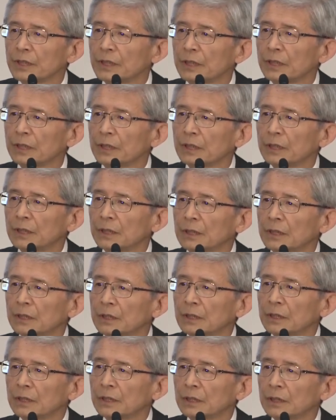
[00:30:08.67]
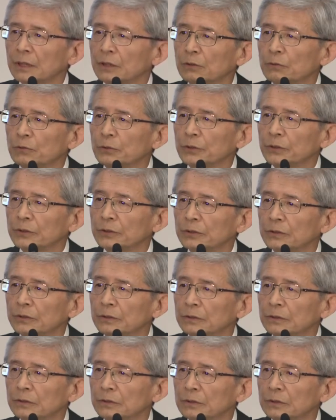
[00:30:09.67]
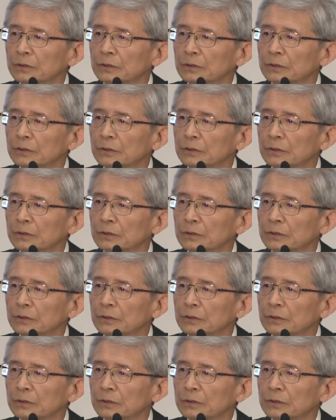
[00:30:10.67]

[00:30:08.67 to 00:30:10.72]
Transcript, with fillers: 800 billion yen uh,